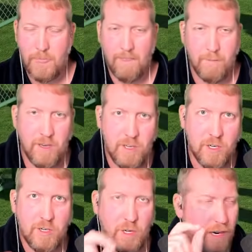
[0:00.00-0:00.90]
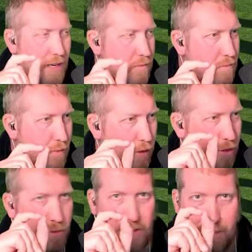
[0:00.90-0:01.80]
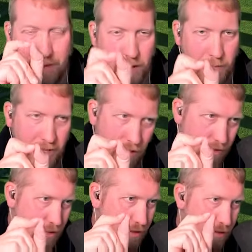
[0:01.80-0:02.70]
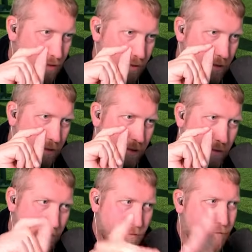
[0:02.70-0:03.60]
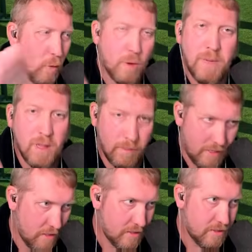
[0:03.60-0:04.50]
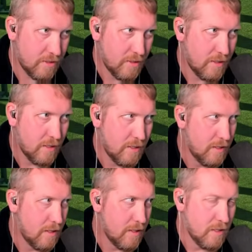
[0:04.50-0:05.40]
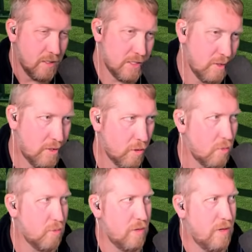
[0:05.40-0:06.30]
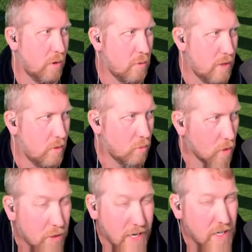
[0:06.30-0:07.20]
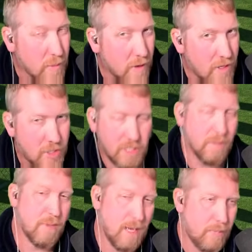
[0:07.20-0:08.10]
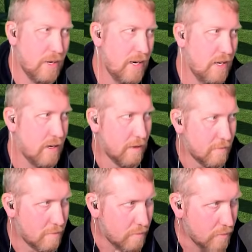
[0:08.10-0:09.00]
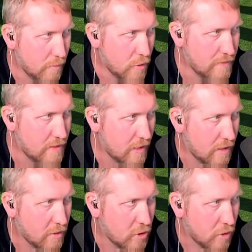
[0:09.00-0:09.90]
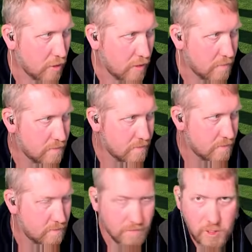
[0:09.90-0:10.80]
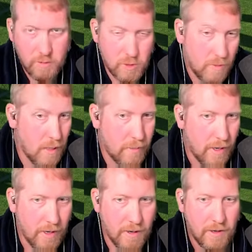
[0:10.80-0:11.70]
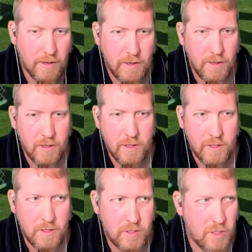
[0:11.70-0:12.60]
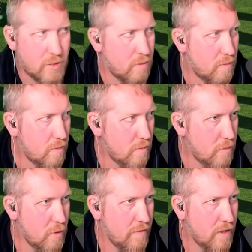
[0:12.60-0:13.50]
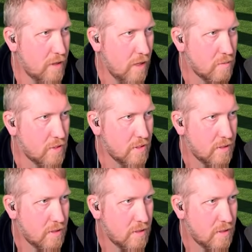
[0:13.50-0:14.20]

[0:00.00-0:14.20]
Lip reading: I mean, you're talking 3 millimeters, 4 millimeters. So don't really worry too much, in my opinion, of moving the controller. This is just my opinion. Just move your thumbs.